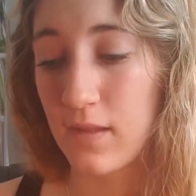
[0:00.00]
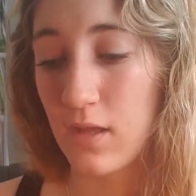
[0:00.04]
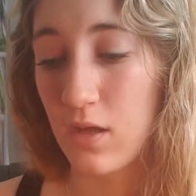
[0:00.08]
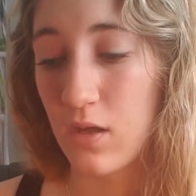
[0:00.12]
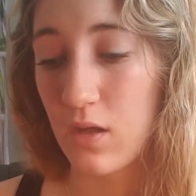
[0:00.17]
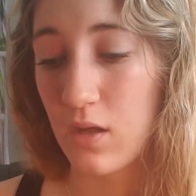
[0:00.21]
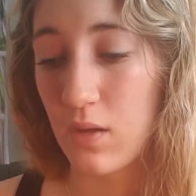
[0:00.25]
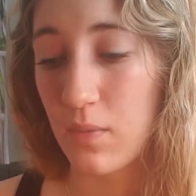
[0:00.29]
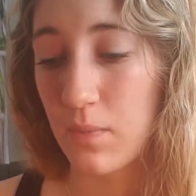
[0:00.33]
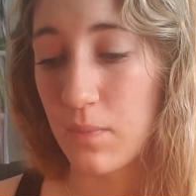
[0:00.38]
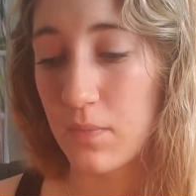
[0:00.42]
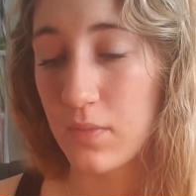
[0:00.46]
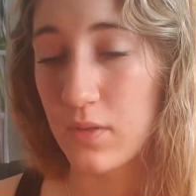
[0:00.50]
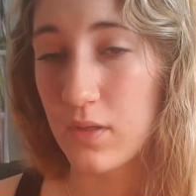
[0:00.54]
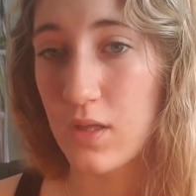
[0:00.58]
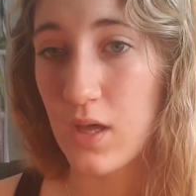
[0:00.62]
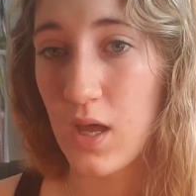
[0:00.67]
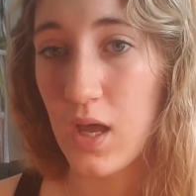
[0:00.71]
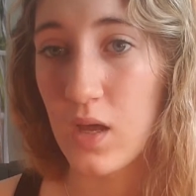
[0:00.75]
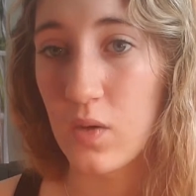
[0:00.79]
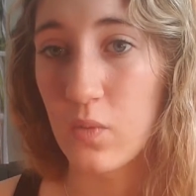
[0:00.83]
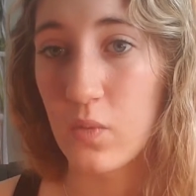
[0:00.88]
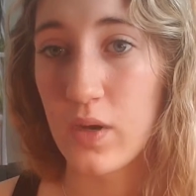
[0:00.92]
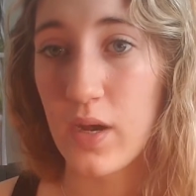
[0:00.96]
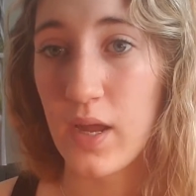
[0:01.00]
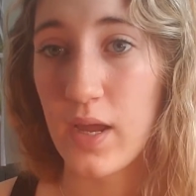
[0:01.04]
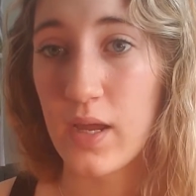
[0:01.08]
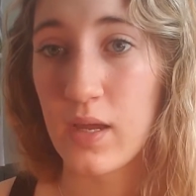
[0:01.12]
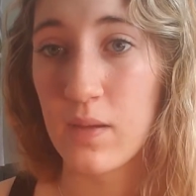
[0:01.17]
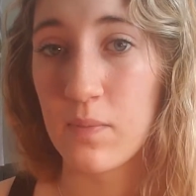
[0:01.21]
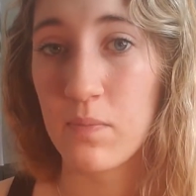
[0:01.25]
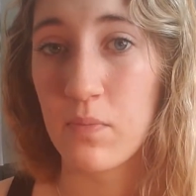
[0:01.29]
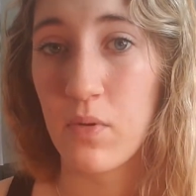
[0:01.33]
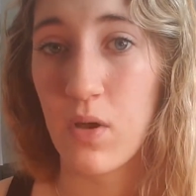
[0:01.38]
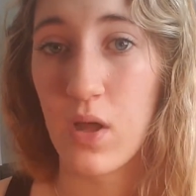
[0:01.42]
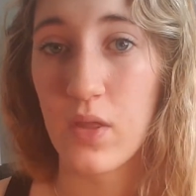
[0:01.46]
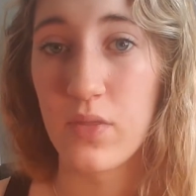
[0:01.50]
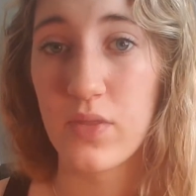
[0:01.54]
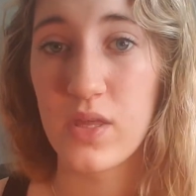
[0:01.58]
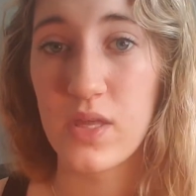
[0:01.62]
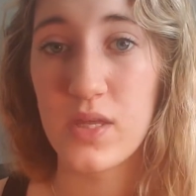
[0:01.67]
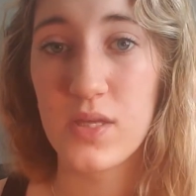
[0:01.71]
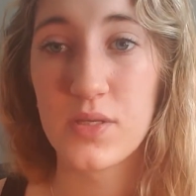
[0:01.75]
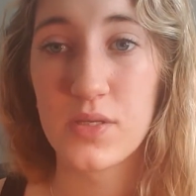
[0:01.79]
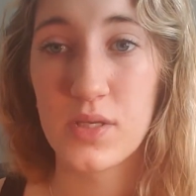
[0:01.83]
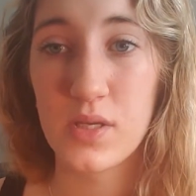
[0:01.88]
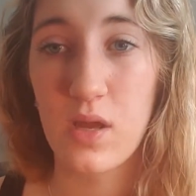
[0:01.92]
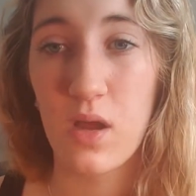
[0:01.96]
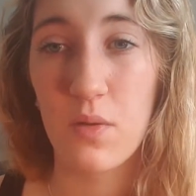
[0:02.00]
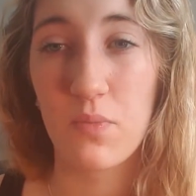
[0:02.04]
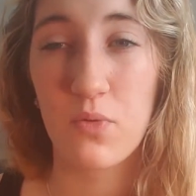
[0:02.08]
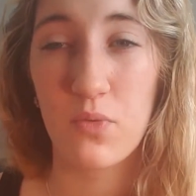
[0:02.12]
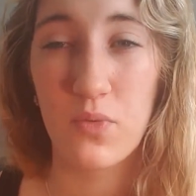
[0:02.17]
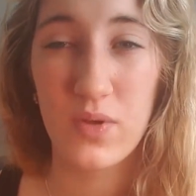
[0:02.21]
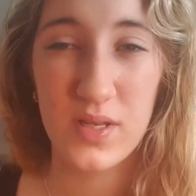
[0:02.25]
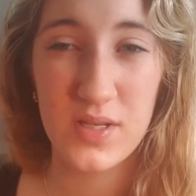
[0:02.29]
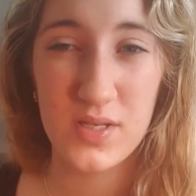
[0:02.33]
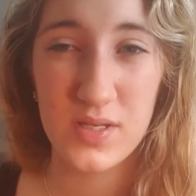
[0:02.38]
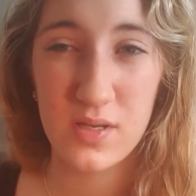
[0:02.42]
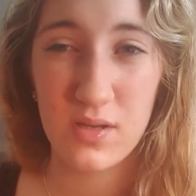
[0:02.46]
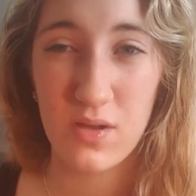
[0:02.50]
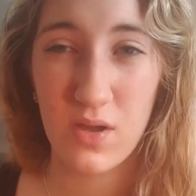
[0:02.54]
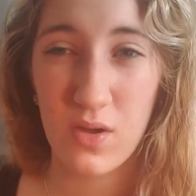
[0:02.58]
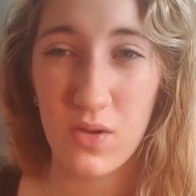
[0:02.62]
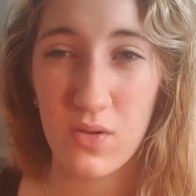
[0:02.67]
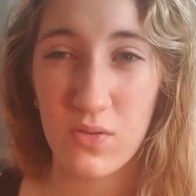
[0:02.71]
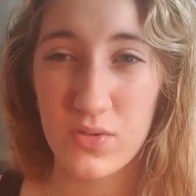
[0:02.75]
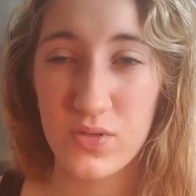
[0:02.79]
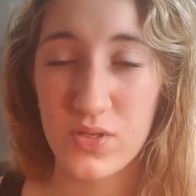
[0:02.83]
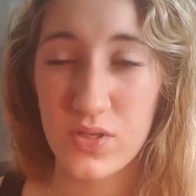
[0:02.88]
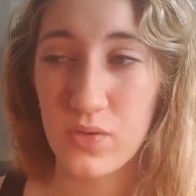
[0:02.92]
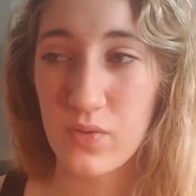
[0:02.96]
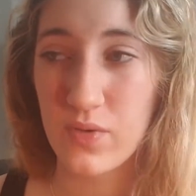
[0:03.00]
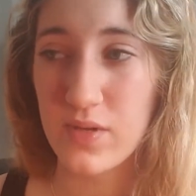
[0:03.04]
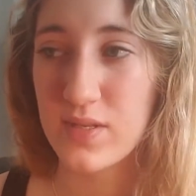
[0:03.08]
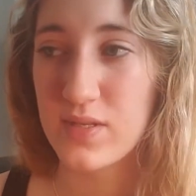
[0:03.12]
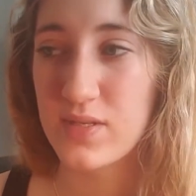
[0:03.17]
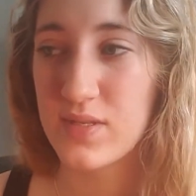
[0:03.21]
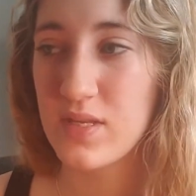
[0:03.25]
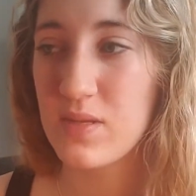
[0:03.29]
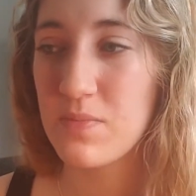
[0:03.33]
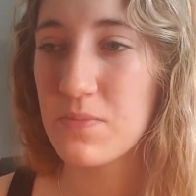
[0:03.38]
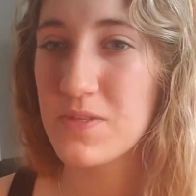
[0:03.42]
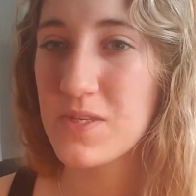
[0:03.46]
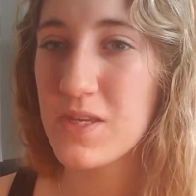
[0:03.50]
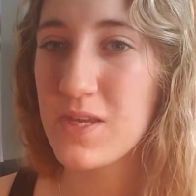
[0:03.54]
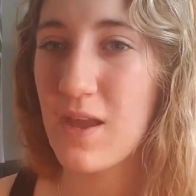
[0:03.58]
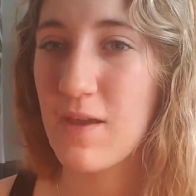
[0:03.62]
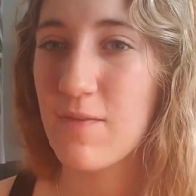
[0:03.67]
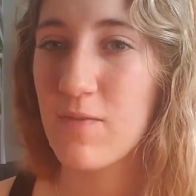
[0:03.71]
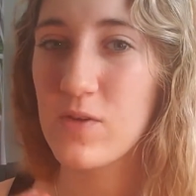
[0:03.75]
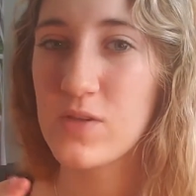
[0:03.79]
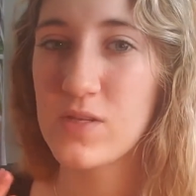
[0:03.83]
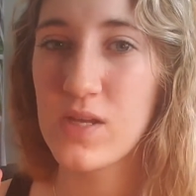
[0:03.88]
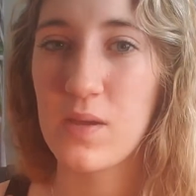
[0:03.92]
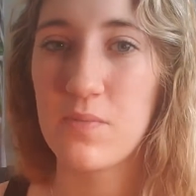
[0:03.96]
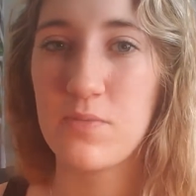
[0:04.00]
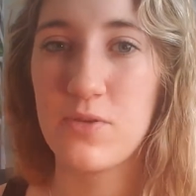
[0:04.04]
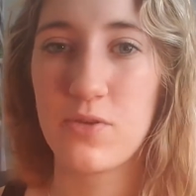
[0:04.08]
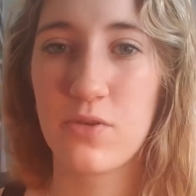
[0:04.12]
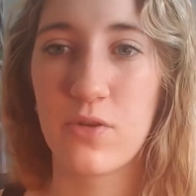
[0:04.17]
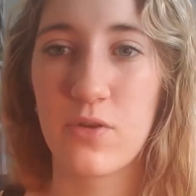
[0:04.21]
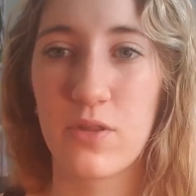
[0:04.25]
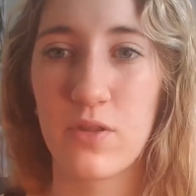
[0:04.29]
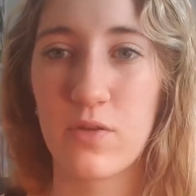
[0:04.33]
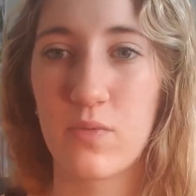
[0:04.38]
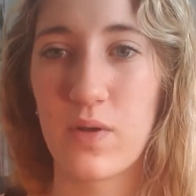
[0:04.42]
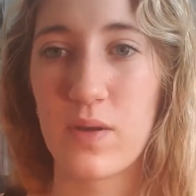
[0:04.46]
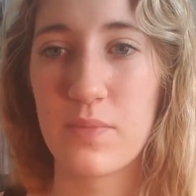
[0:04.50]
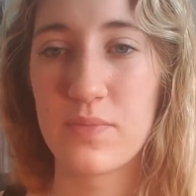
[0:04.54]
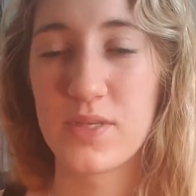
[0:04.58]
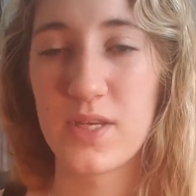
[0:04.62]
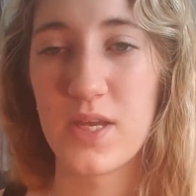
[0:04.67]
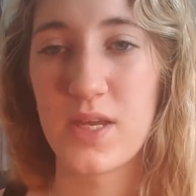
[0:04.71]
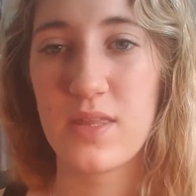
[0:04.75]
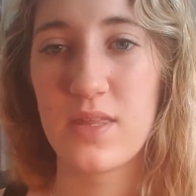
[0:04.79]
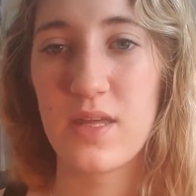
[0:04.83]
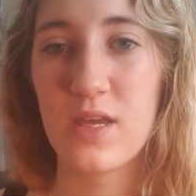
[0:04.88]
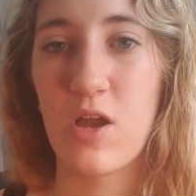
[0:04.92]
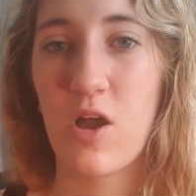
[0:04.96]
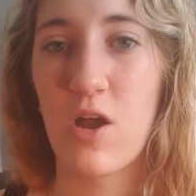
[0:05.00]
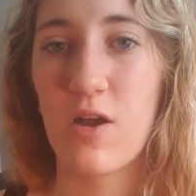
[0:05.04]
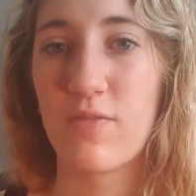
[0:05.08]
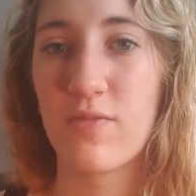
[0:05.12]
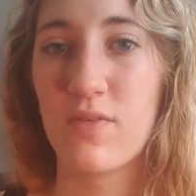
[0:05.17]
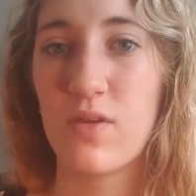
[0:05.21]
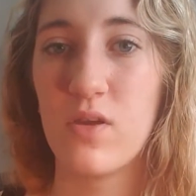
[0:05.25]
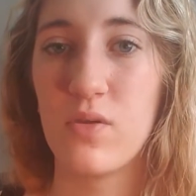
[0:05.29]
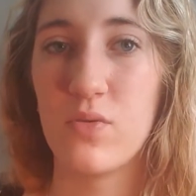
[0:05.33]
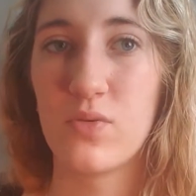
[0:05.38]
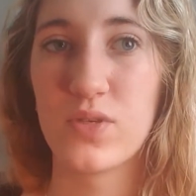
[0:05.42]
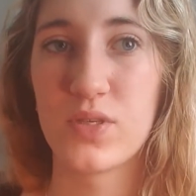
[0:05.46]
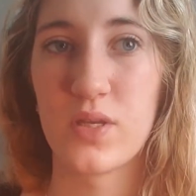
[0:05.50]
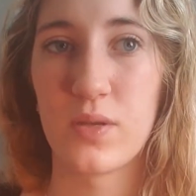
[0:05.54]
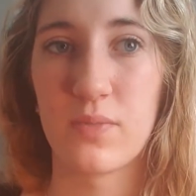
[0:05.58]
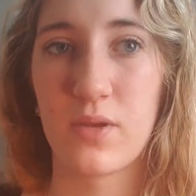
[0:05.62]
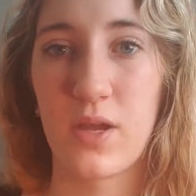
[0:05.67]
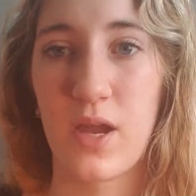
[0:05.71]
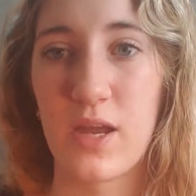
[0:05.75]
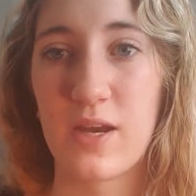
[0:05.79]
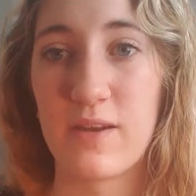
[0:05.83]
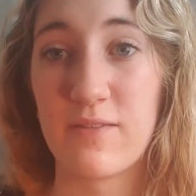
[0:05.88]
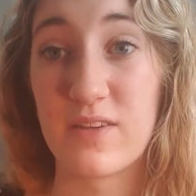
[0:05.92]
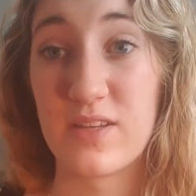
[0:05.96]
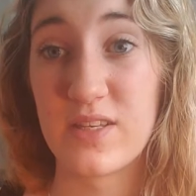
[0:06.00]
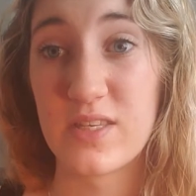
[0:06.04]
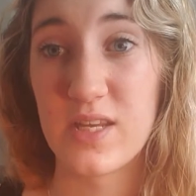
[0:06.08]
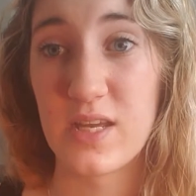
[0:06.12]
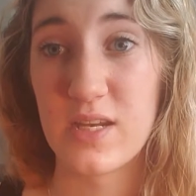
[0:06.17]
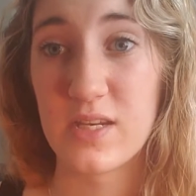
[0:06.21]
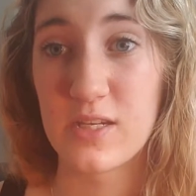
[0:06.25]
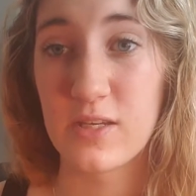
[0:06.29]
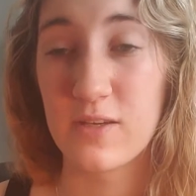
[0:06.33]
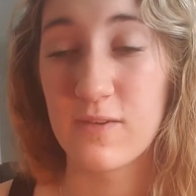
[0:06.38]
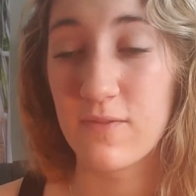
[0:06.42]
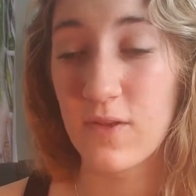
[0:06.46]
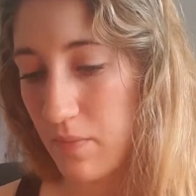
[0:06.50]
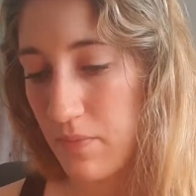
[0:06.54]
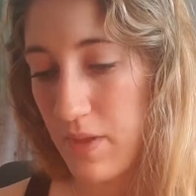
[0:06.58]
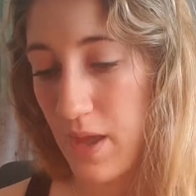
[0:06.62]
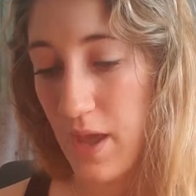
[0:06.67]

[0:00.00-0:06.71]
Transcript: um, got when I bought these a couple weeks ago. So it seems like every time you go to their website, they offer you some kind of incentive.